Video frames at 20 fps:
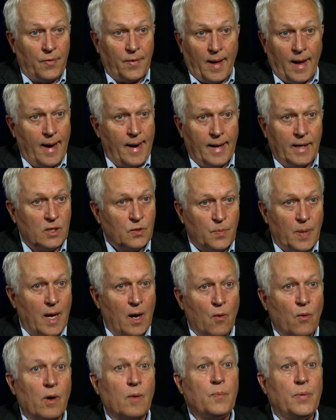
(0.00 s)
the highest
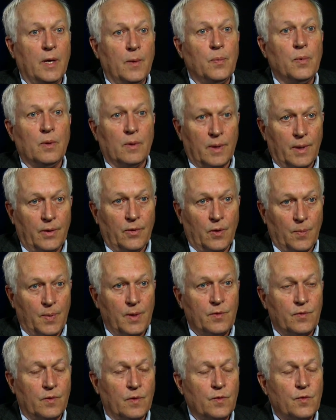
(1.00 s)
power people in the
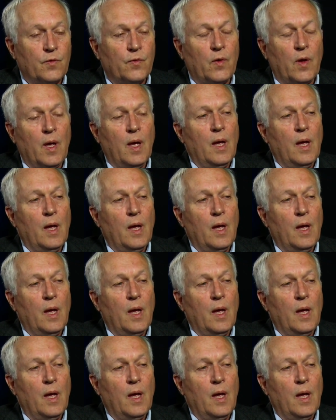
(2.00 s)
business,